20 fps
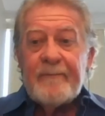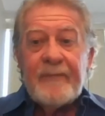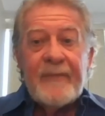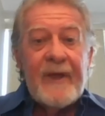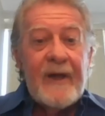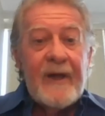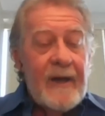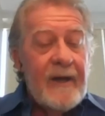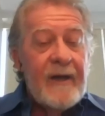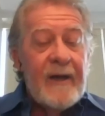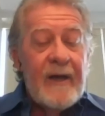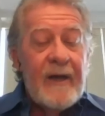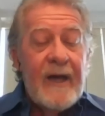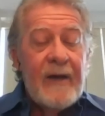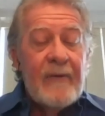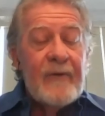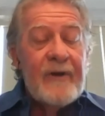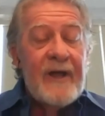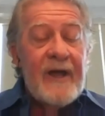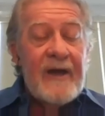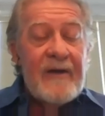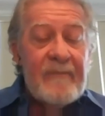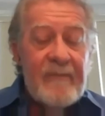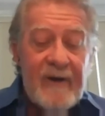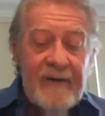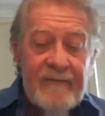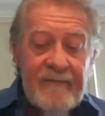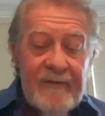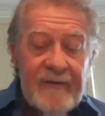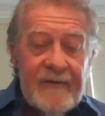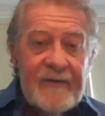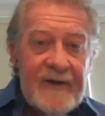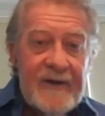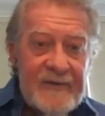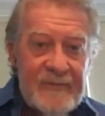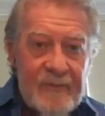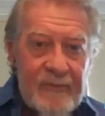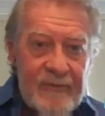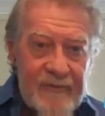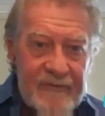I would have my front
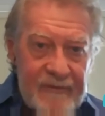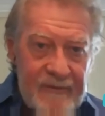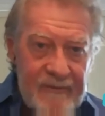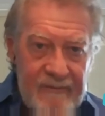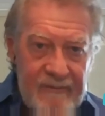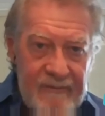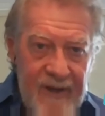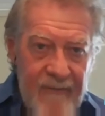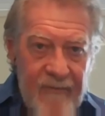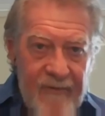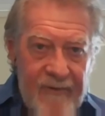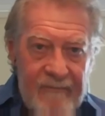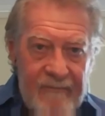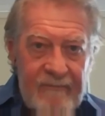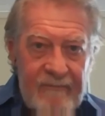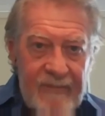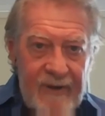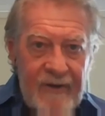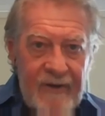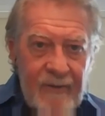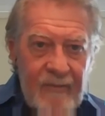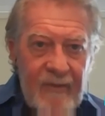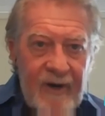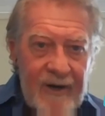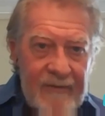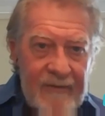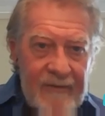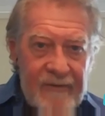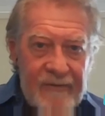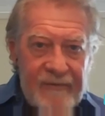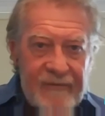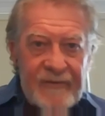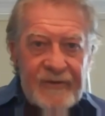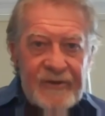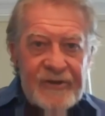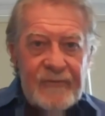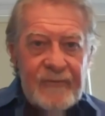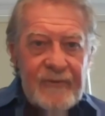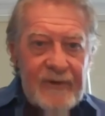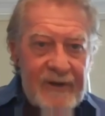desk person, I would earmark those, and
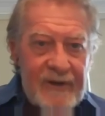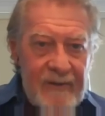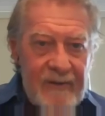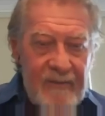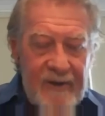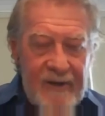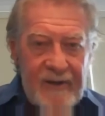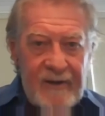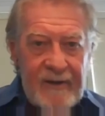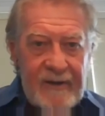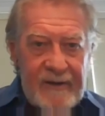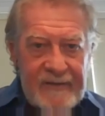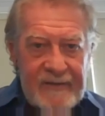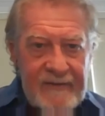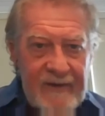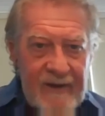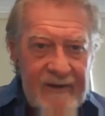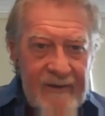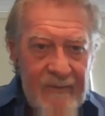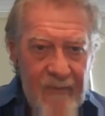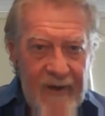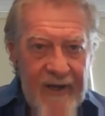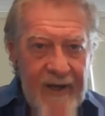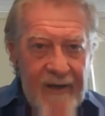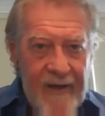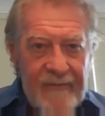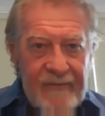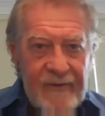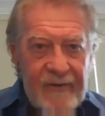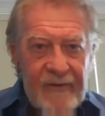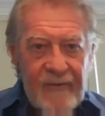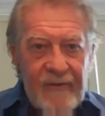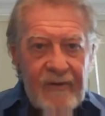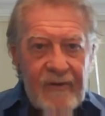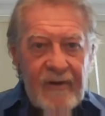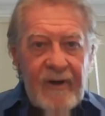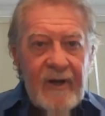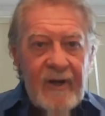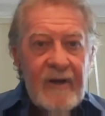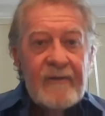she would give me a list on the way out the
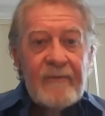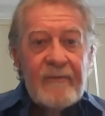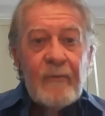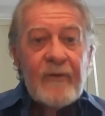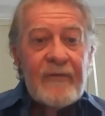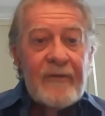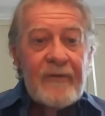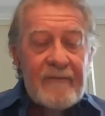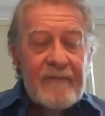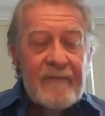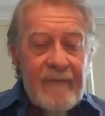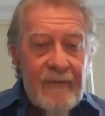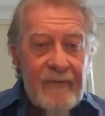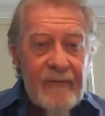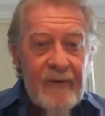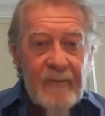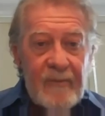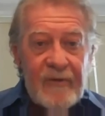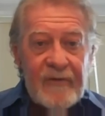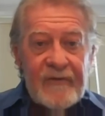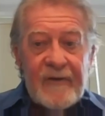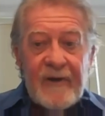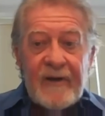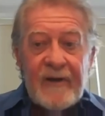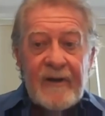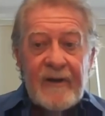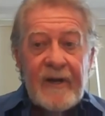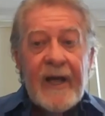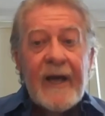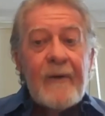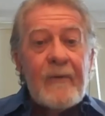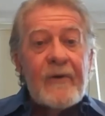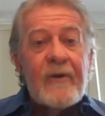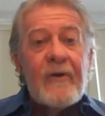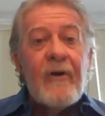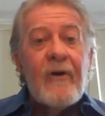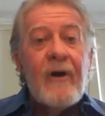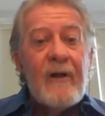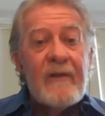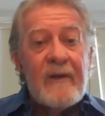door with their phone numbers on, and I would
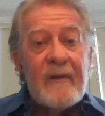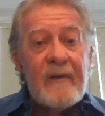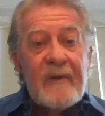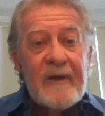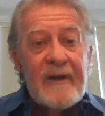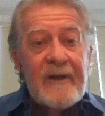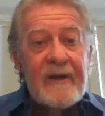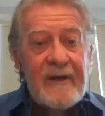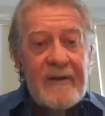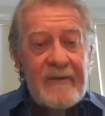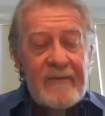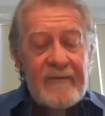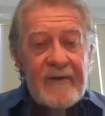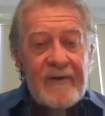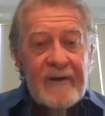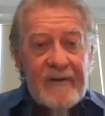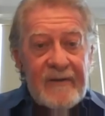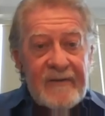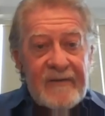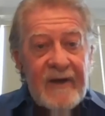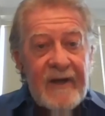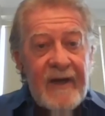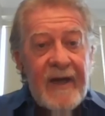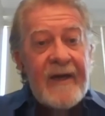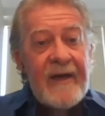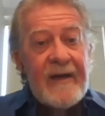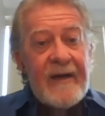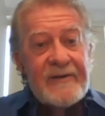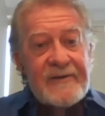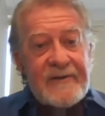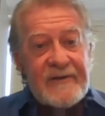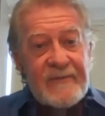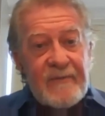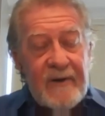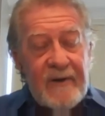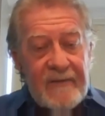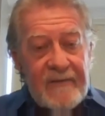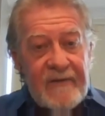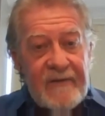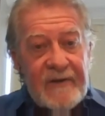call them in the evening and say, hey, I just
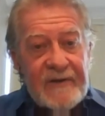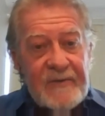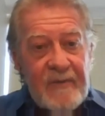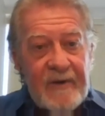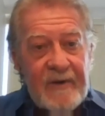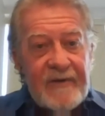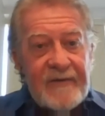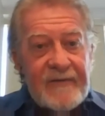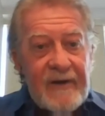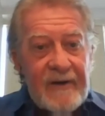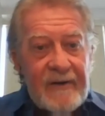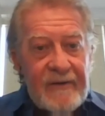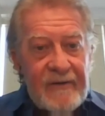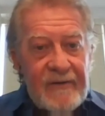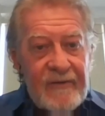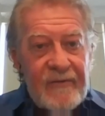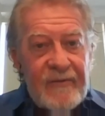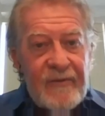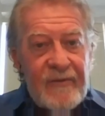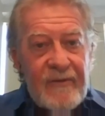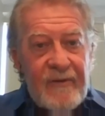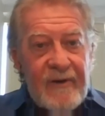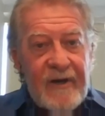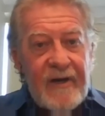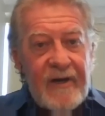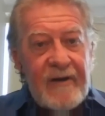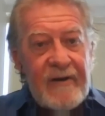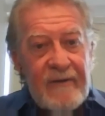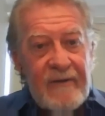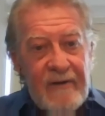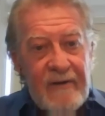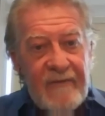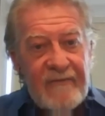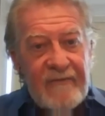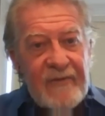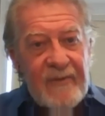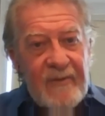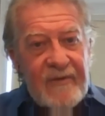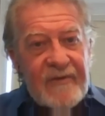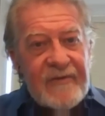want to touch base. Are you doing okay? Are you
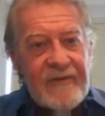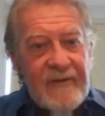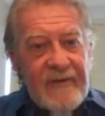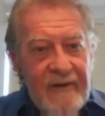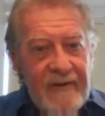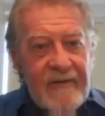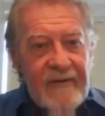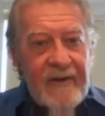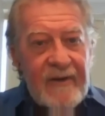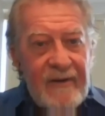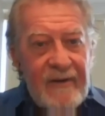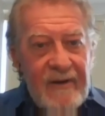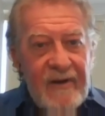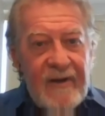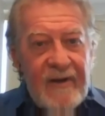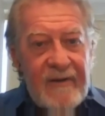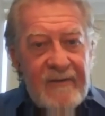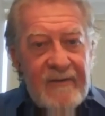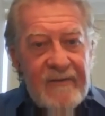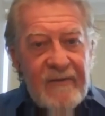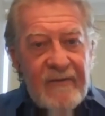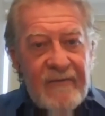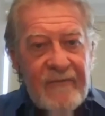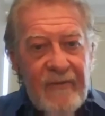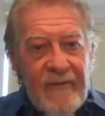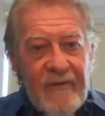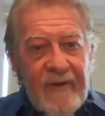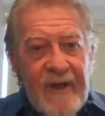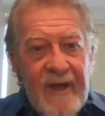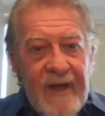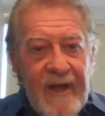comfortable? Is there anything you need? And so forth.